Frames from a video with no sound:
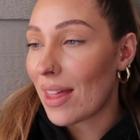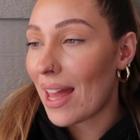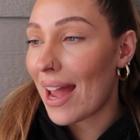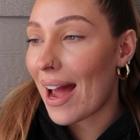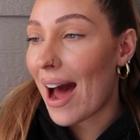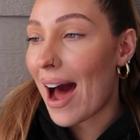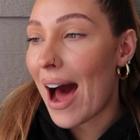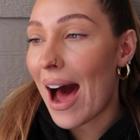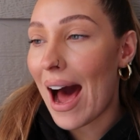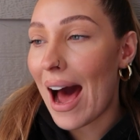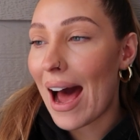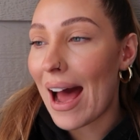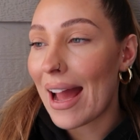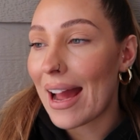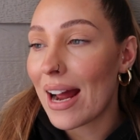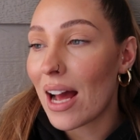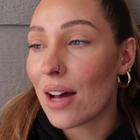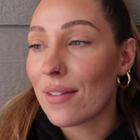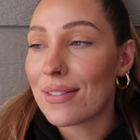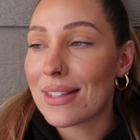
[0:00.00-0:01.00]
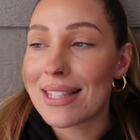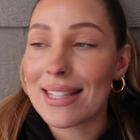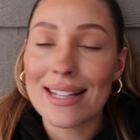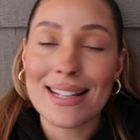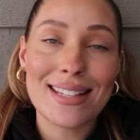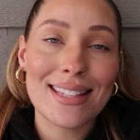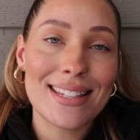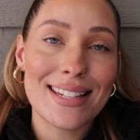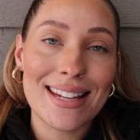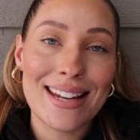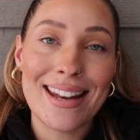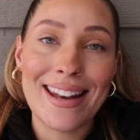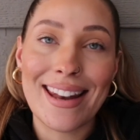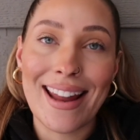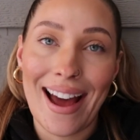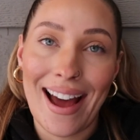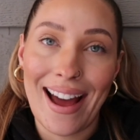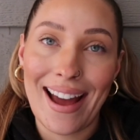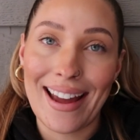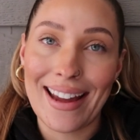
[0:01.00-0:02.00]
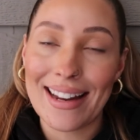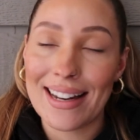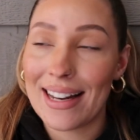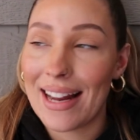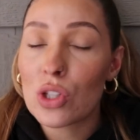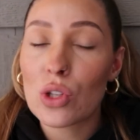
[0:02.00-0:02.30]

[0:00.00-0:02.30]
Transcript: a high of sixty-nine.